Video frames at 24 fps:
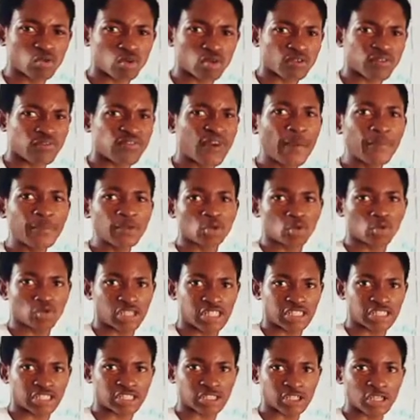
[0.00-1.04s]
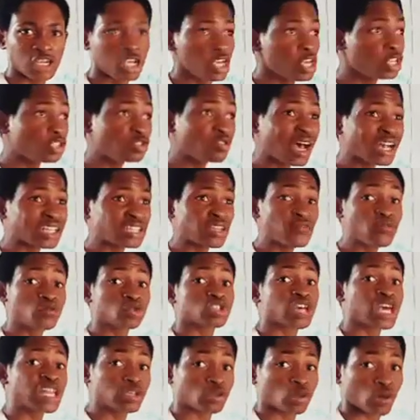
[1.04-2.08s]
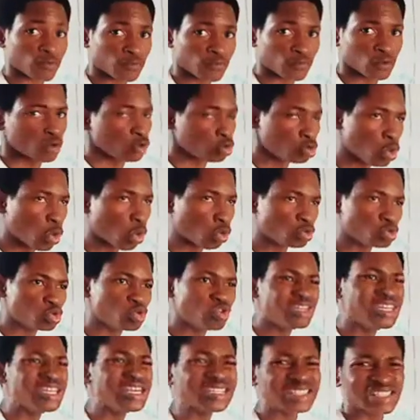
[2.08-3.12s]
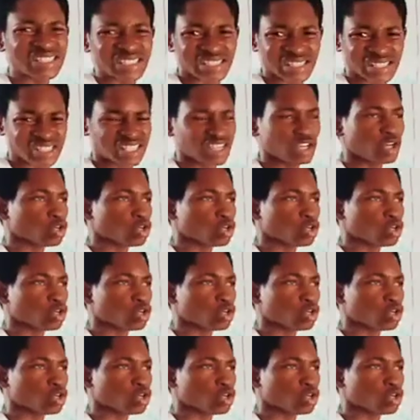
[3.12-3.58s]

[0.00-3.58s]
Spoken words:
Farming on it. It's not as if you sell it off. No, you lease it.